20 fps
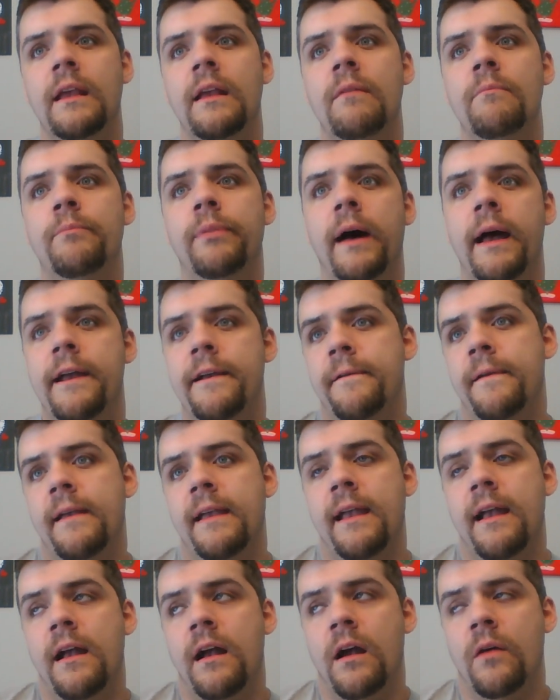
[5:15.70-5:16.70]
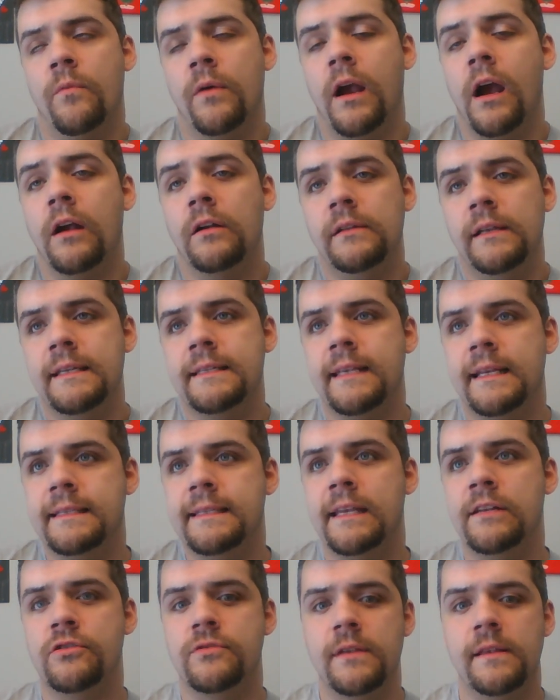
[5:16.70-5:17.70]
But regardless, it's
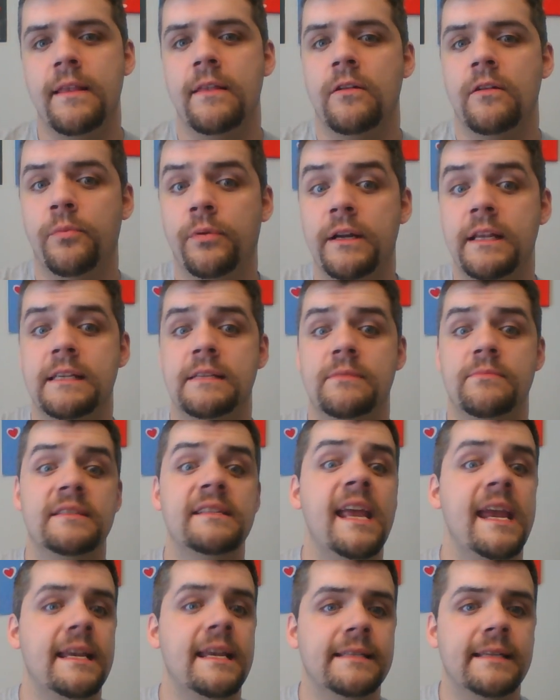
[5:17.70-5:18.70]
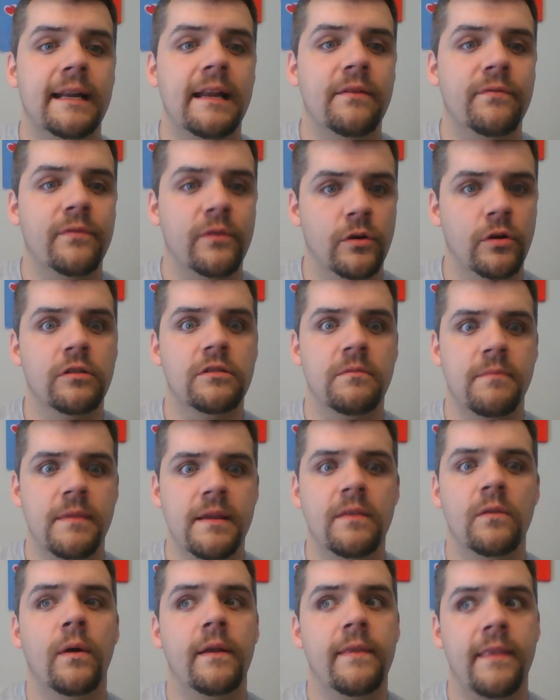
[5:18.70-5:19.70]
interesting that they're putting some stakes on it for her to be
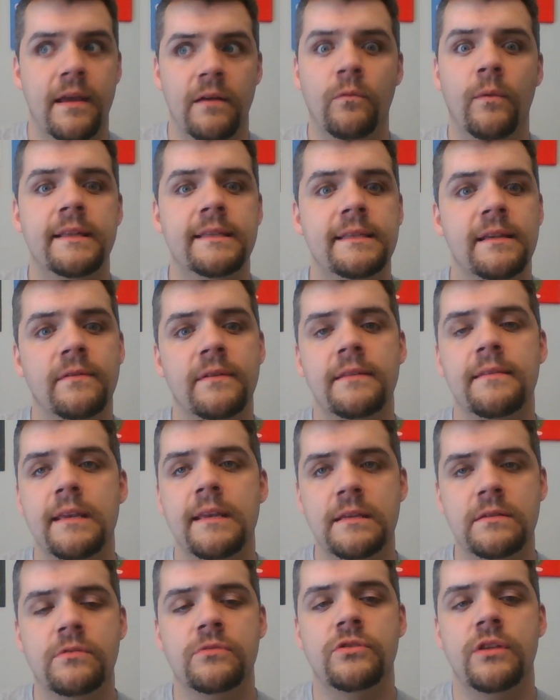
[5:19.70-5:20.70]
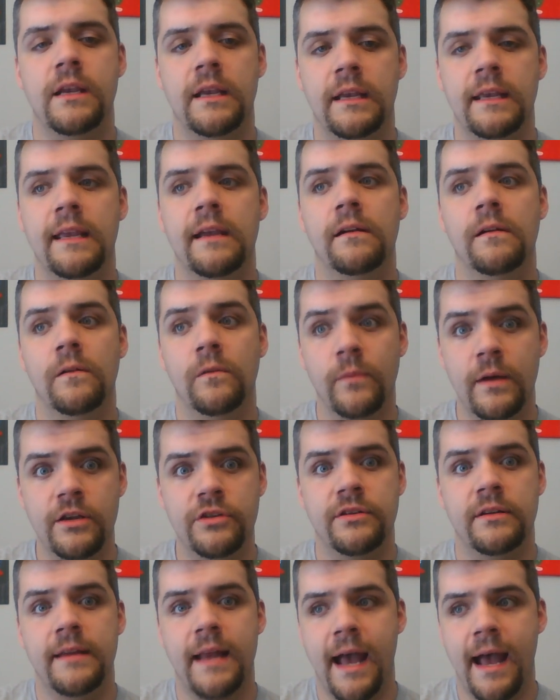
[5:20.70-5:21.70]
the one that wins everything so she can get her
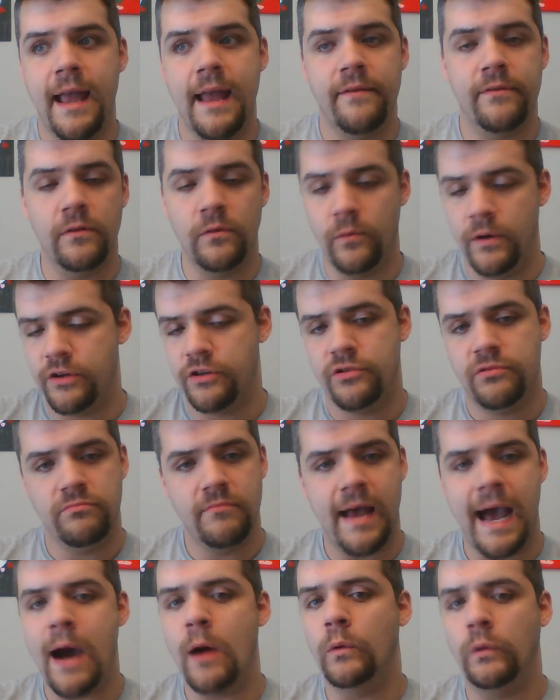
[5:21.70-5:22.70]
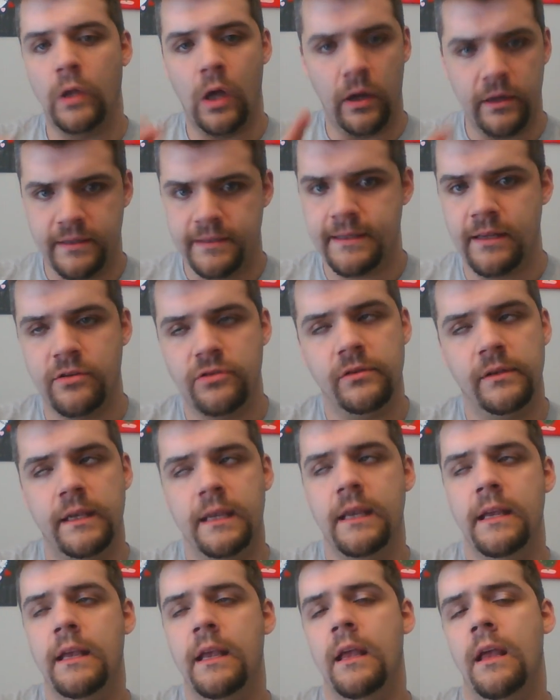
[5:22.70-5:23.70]
wish and not have her wish outlawed,
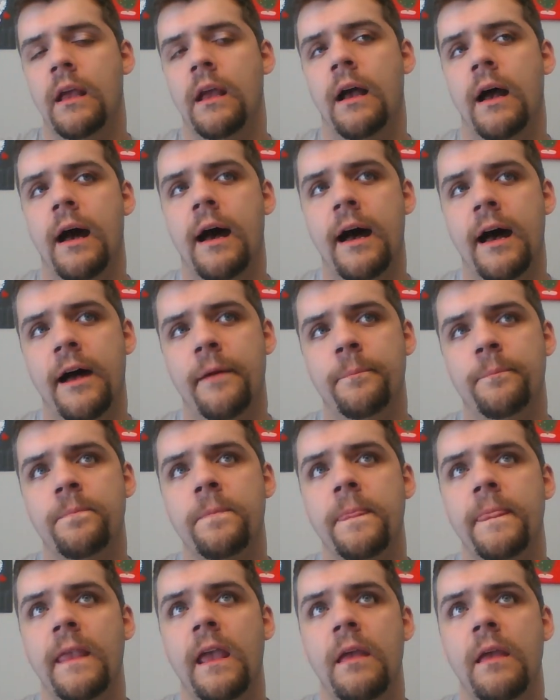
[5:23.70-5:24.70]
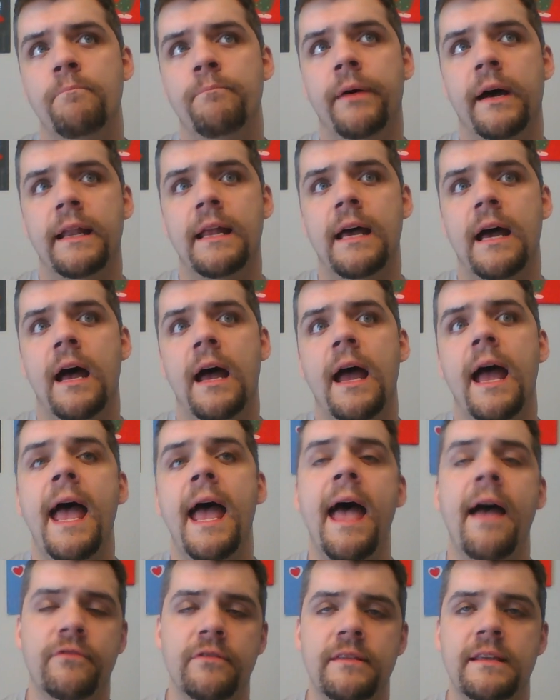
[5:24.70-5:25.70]
essentially. But
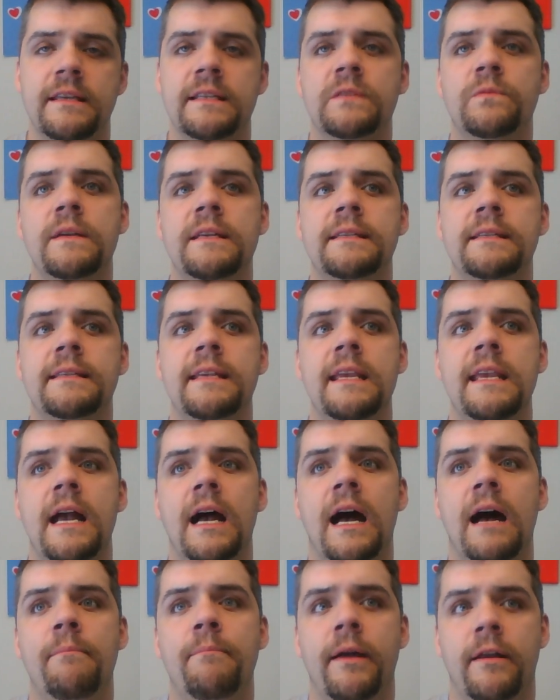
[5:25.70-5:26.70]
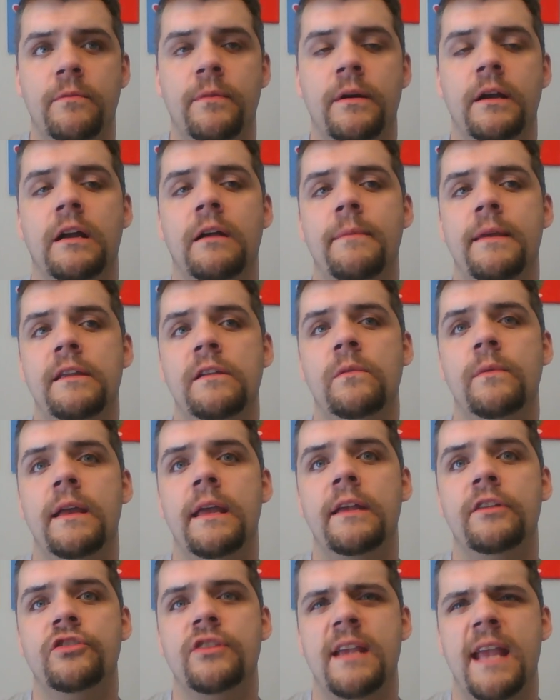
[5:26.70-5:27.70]
after this, we see Betterbuck come into
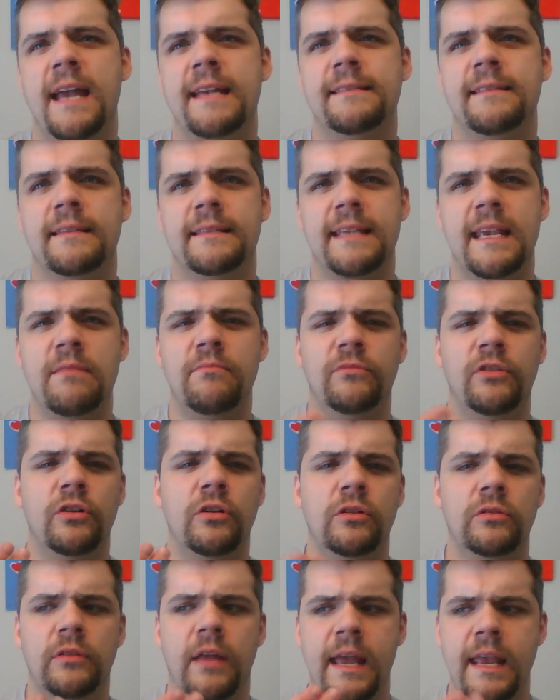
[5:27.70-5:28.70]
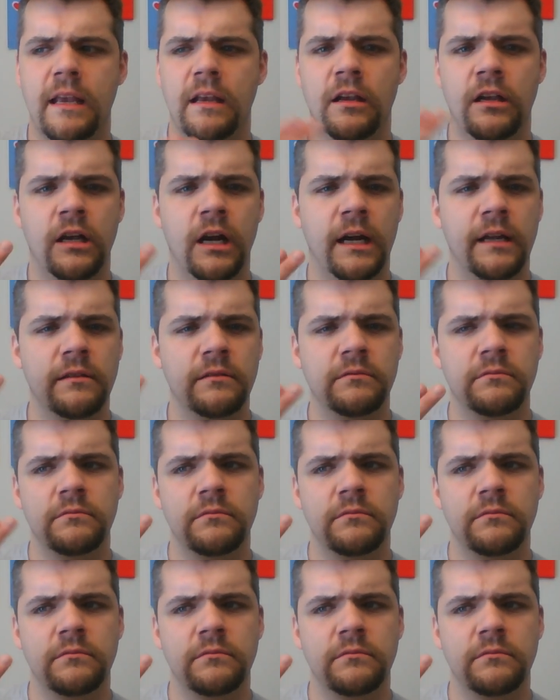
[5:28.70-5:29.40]
it. She has the same little like gun